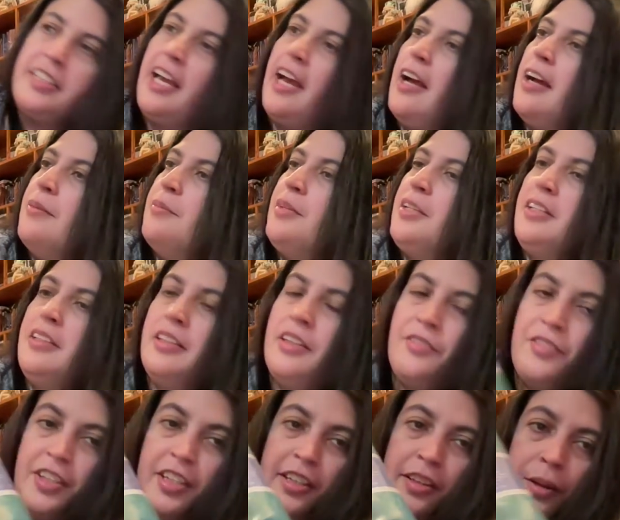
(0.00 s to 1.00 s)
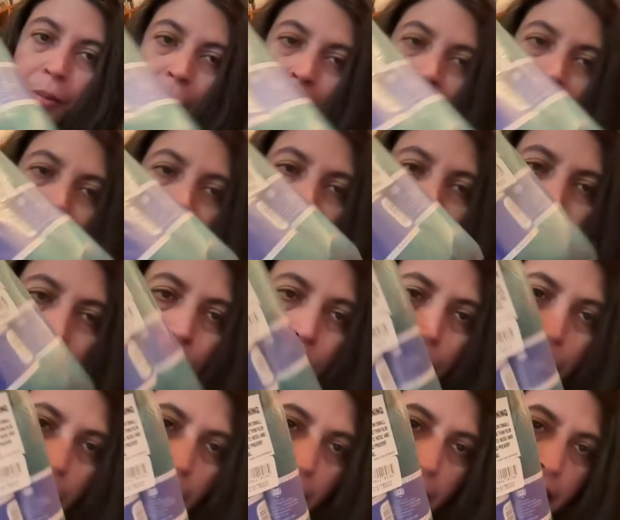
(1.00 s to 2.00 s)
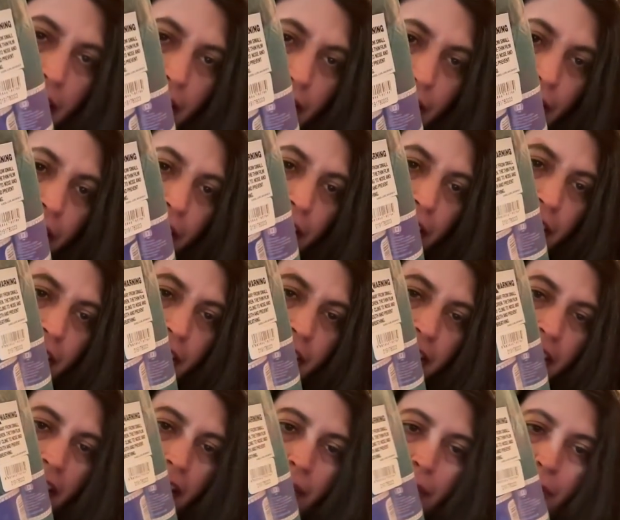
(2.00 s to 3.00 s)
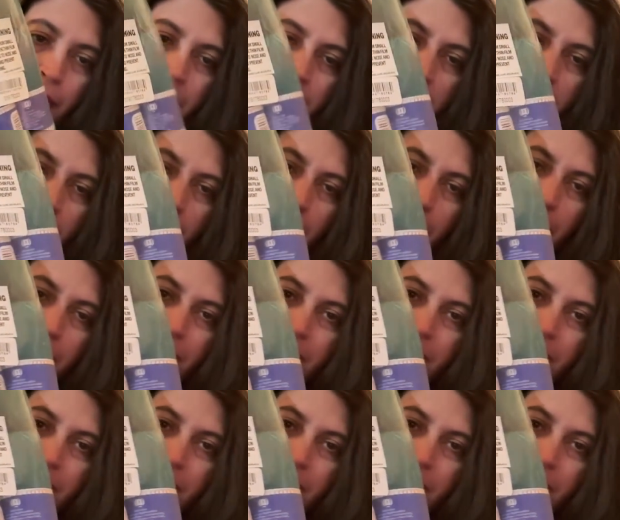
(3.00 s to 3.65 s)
Yeah, I'm gonna leave it in the bag so that the yarn doesn't get messed up.